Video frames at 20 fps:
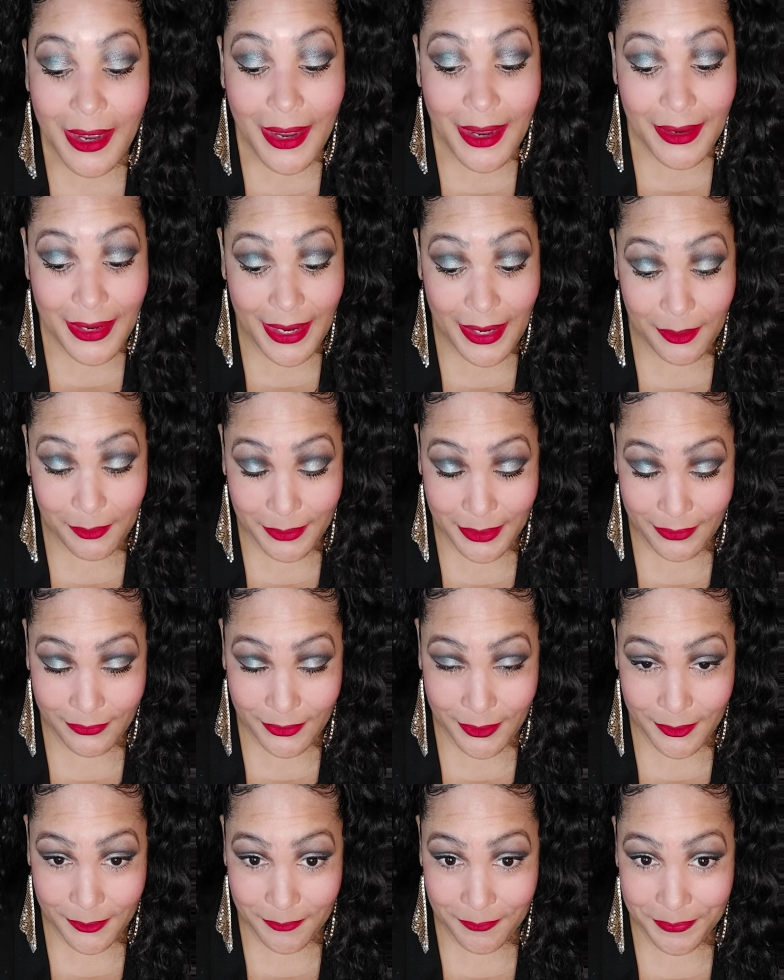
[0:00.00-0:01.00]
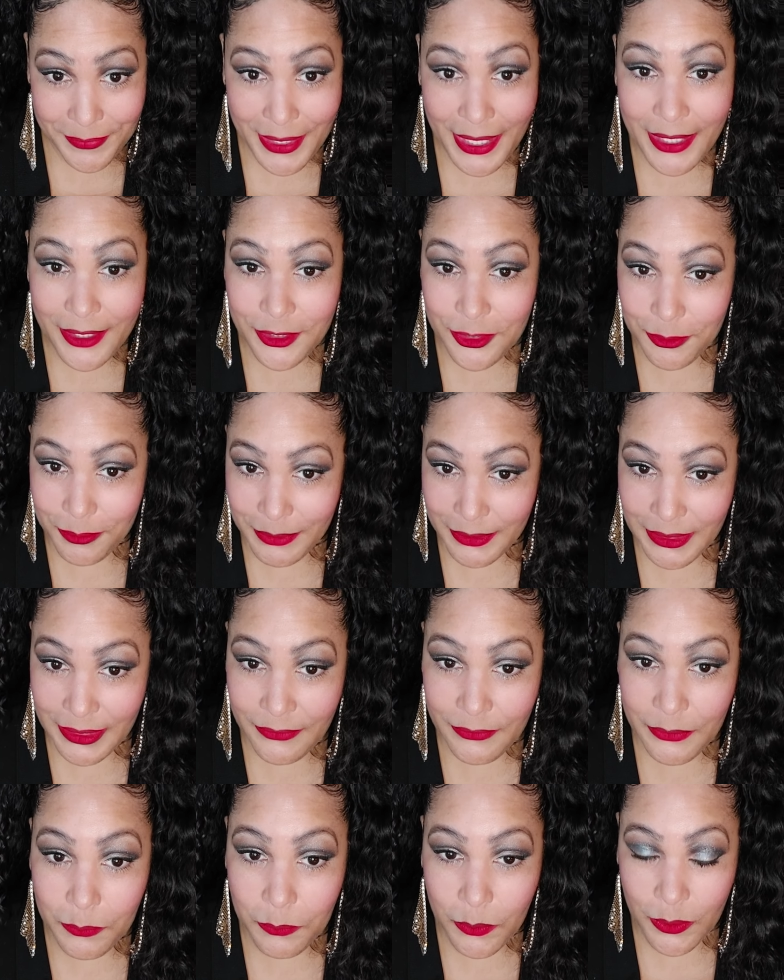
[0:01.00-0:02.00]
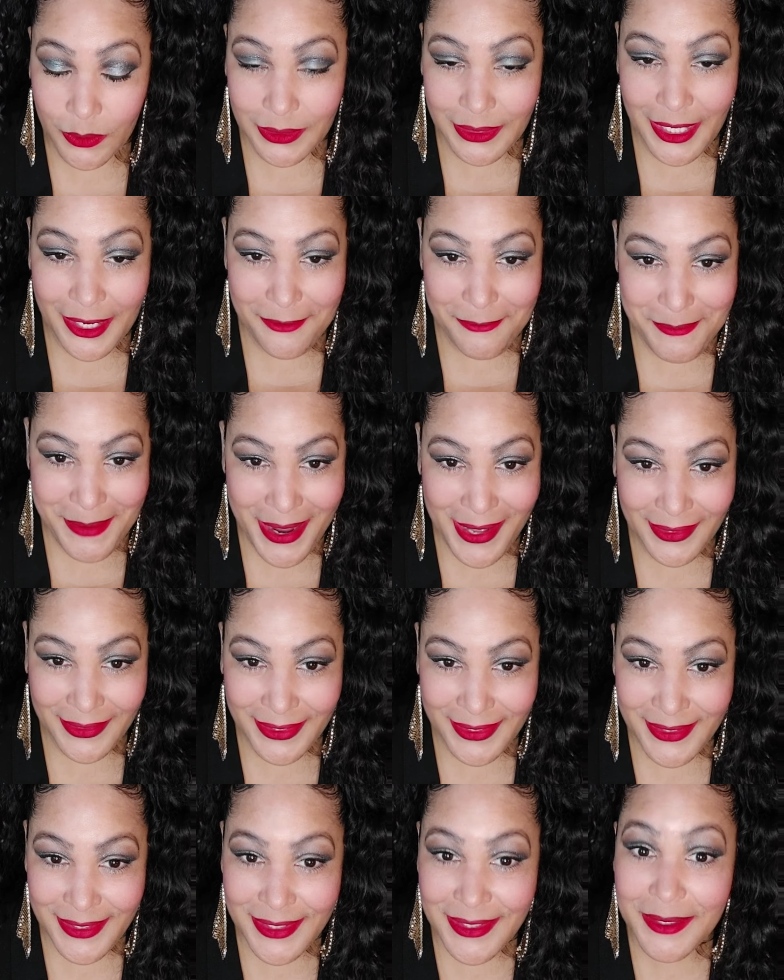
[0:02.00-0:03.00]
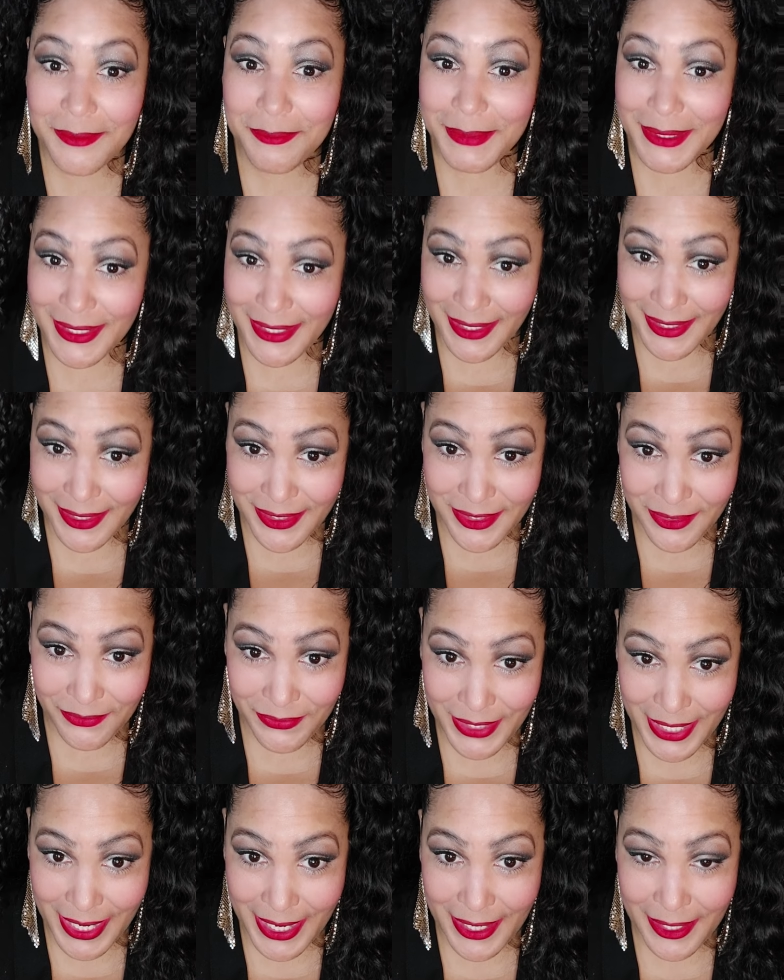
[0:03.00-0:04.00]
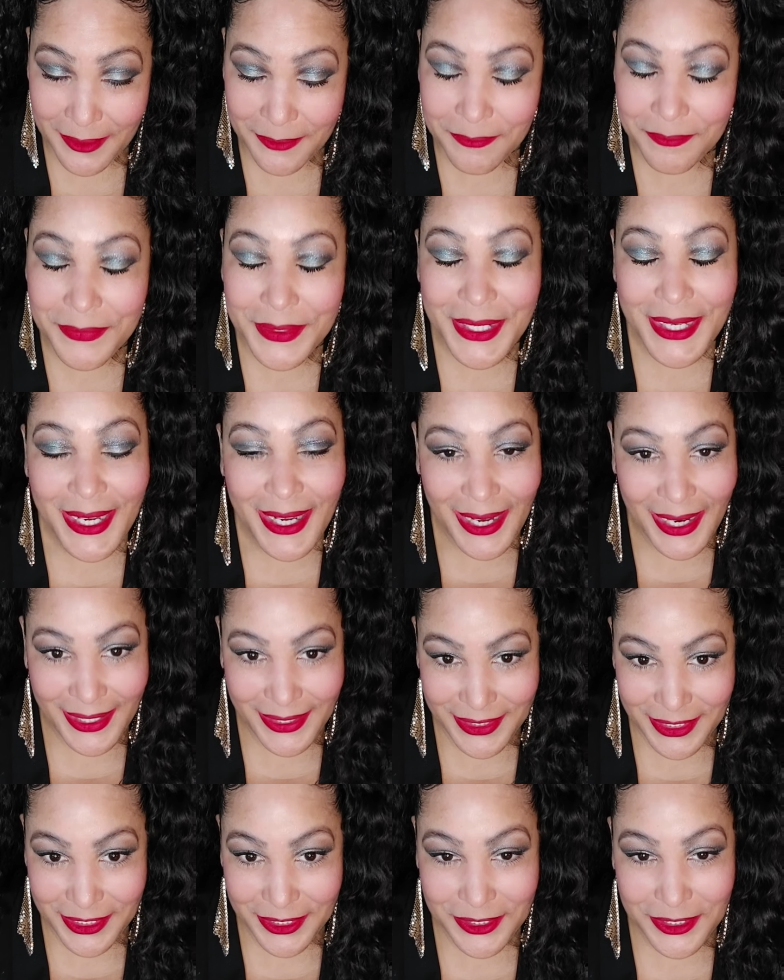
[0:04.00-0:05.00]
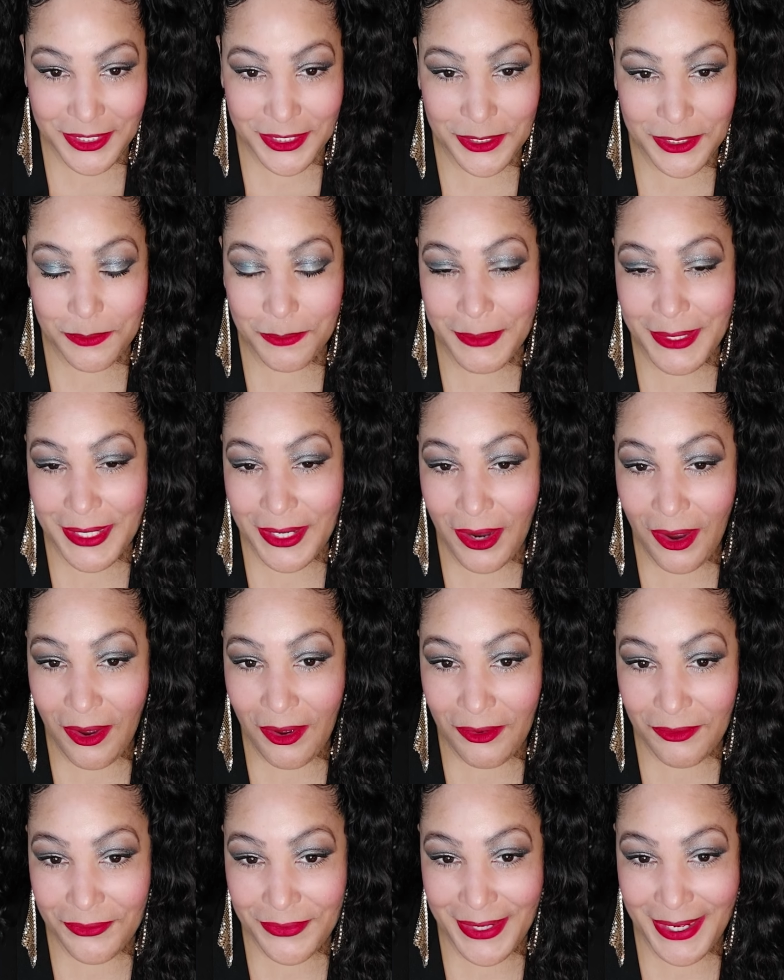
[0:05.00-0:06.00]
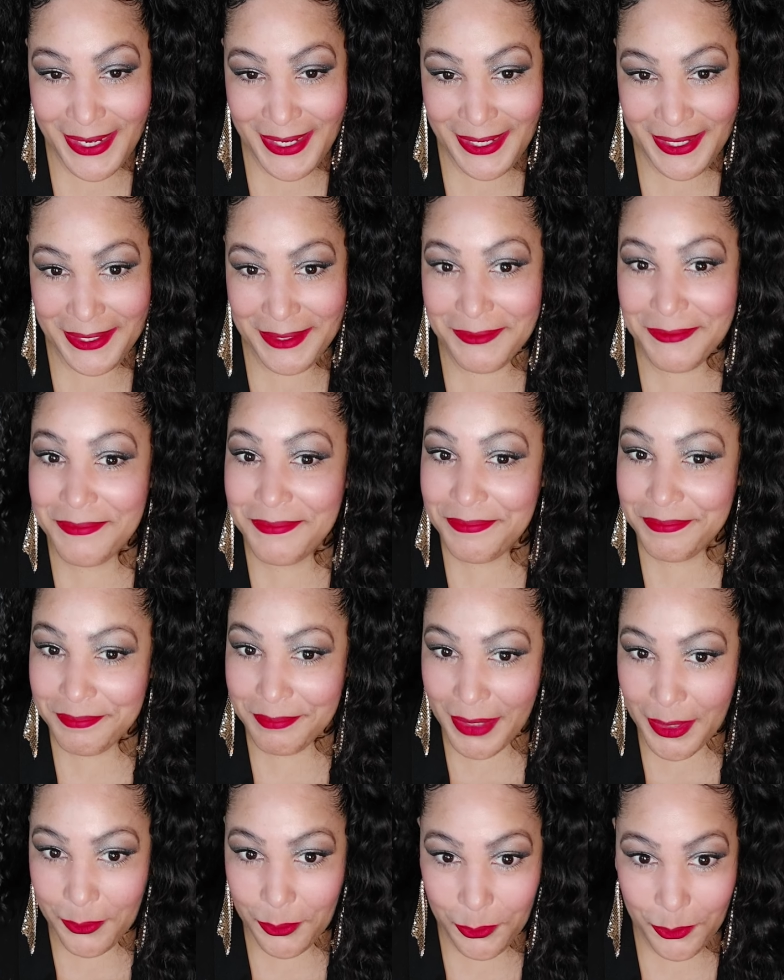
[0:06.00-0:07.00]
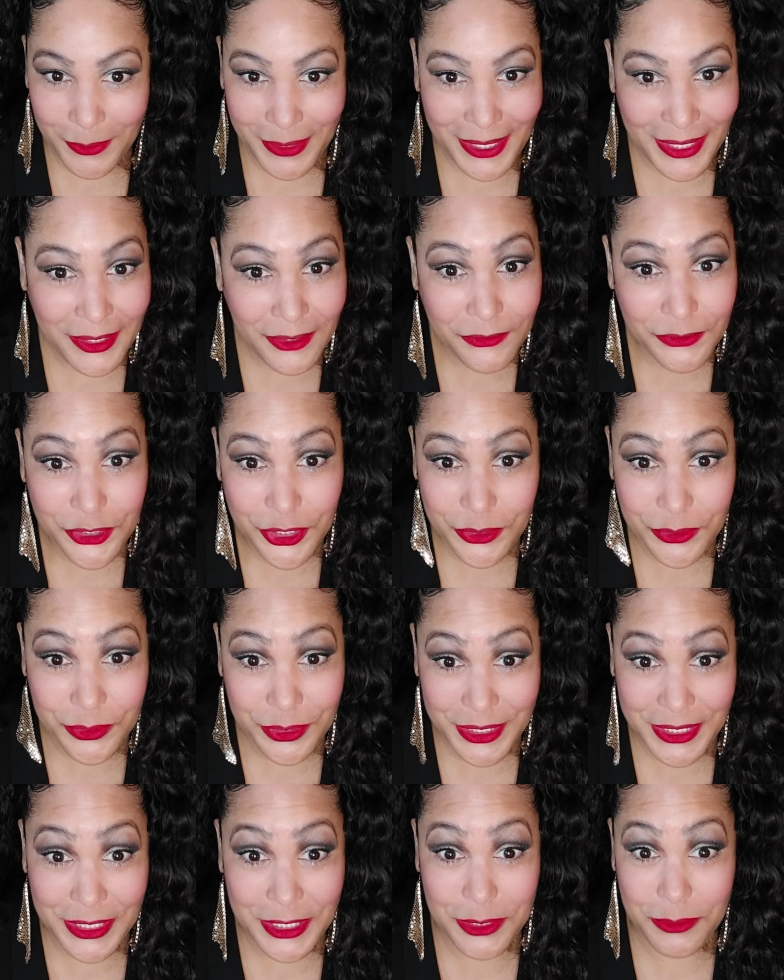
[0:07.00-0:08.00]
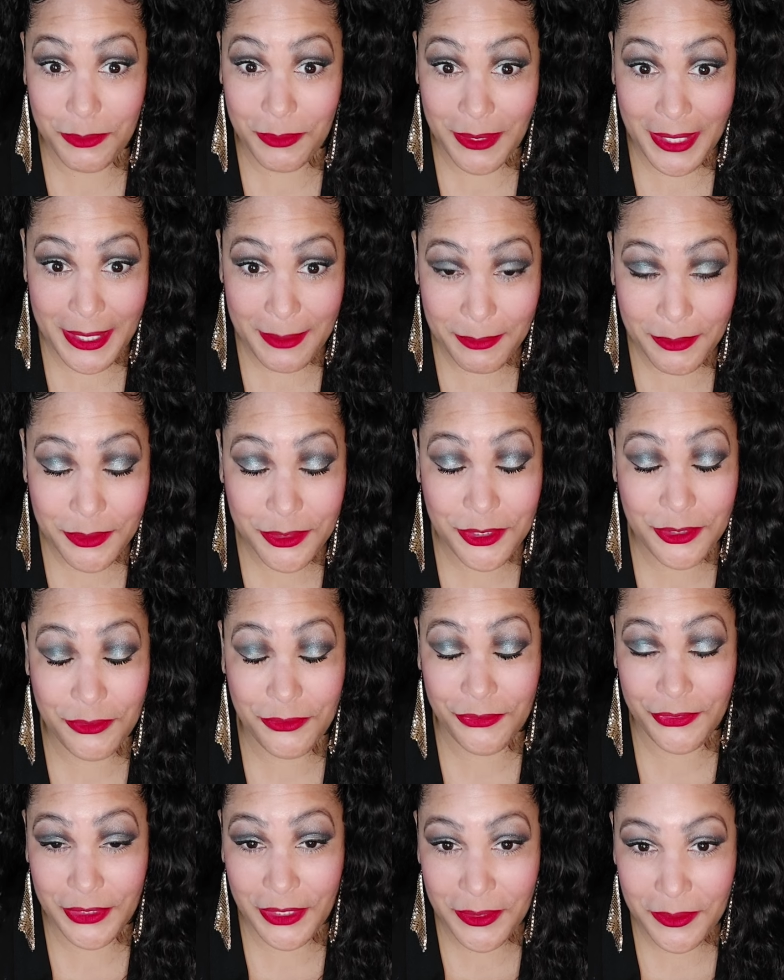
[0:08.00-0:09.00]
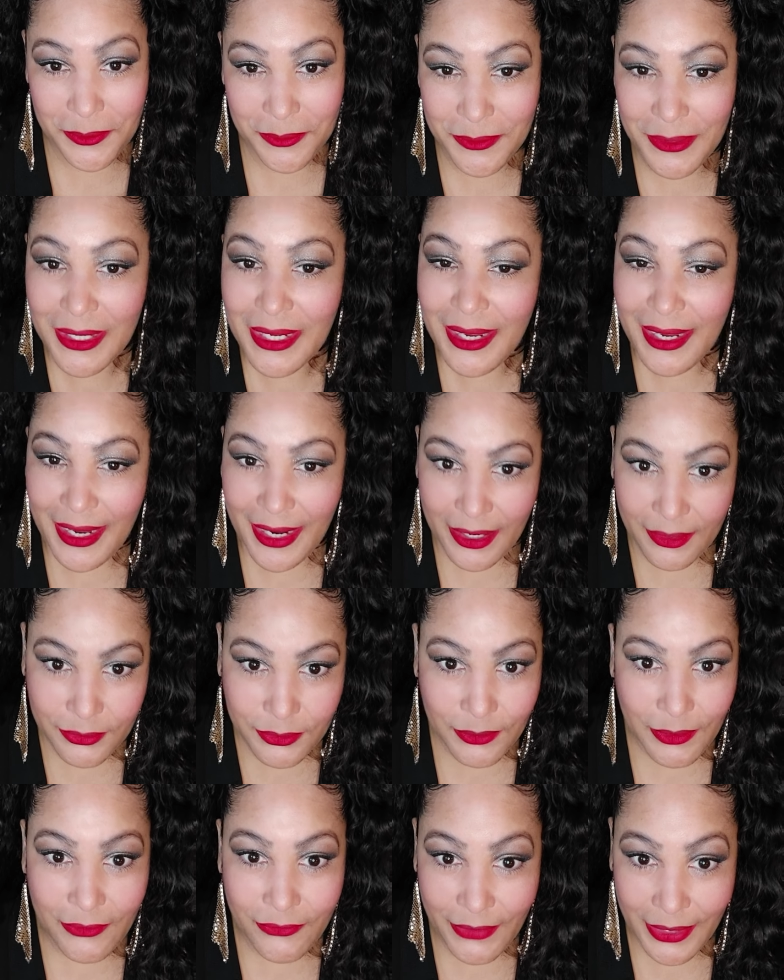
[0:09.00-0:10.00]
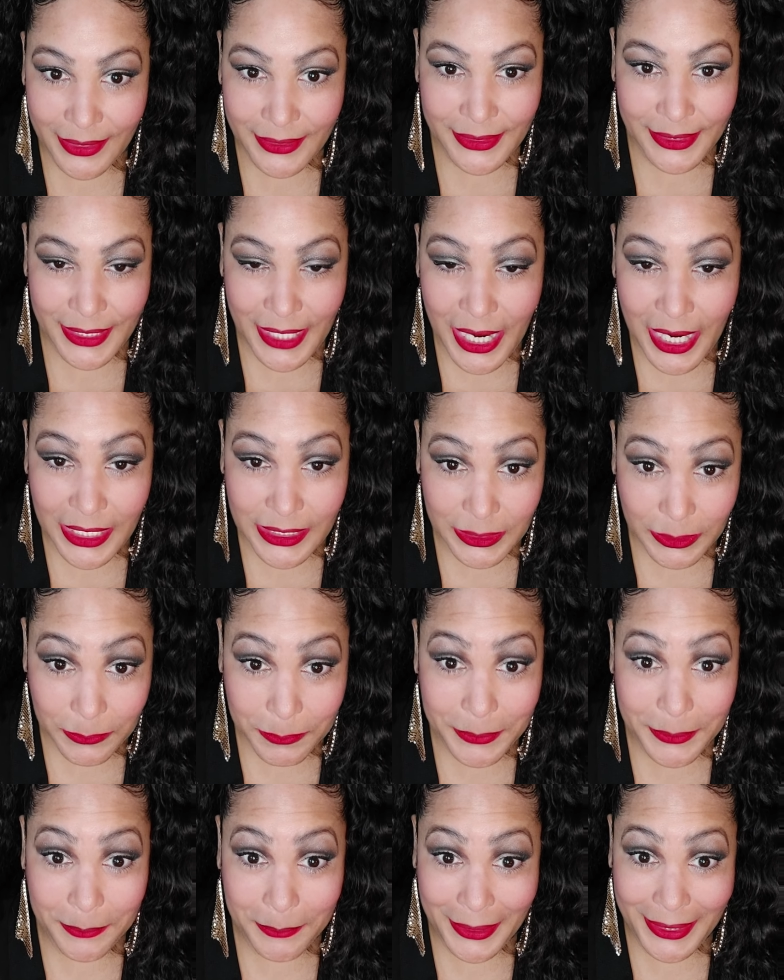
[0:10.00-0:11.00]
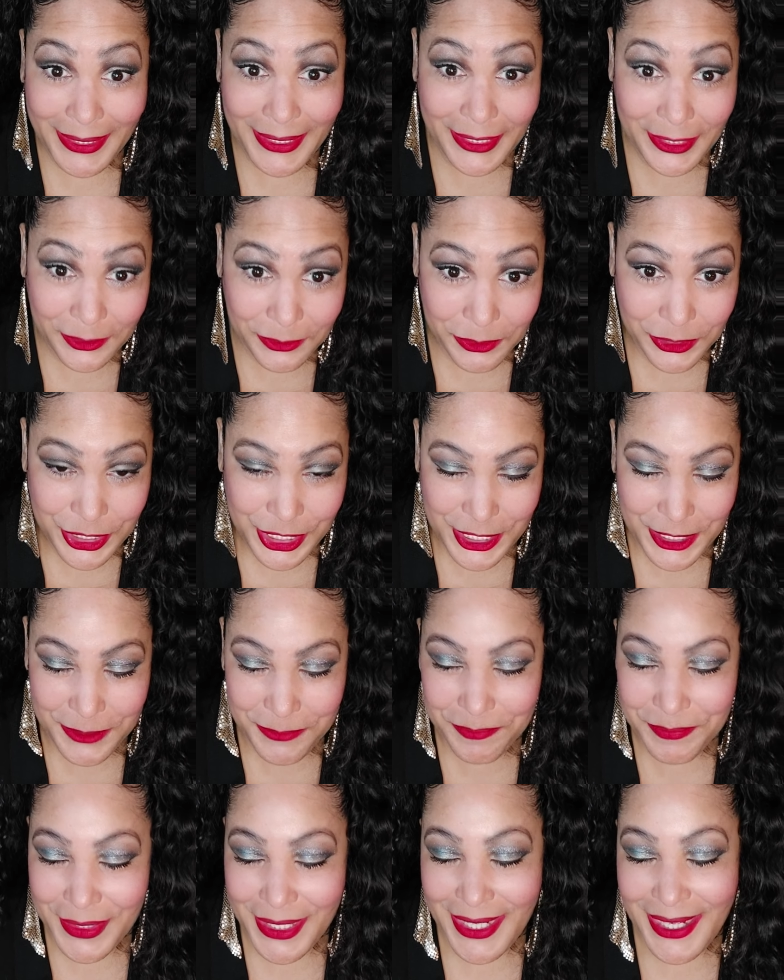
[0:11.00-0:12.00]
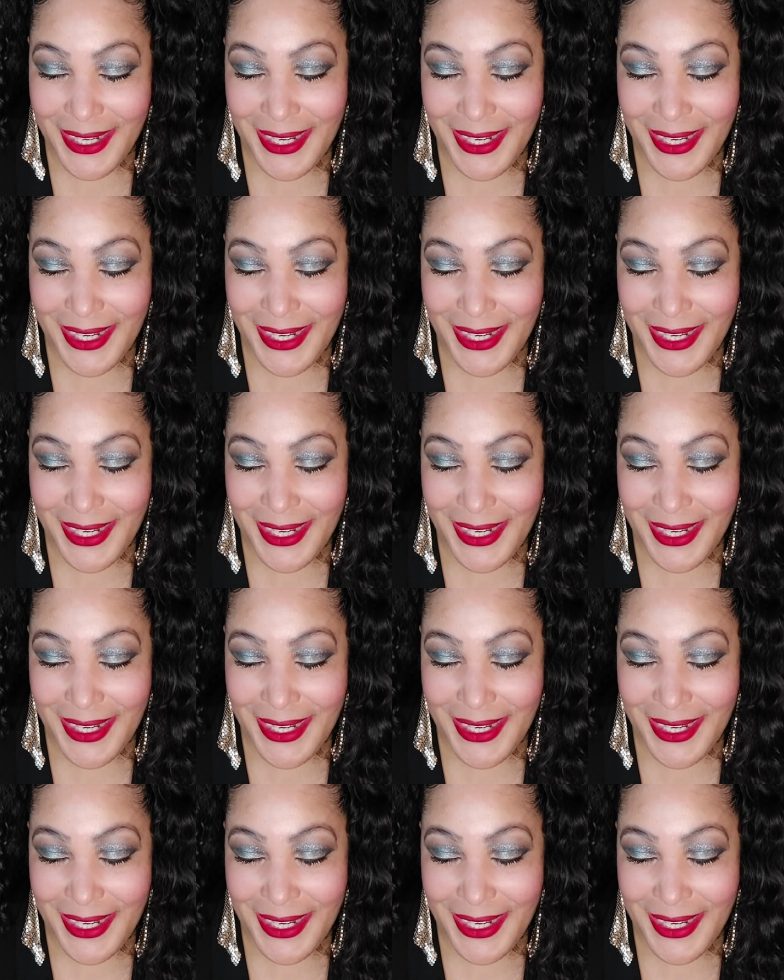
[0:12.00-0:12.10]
However, I do believe in work-life balance. And because of that, I took this week off and my creative juices were able to flow after I finally caught up on my energy.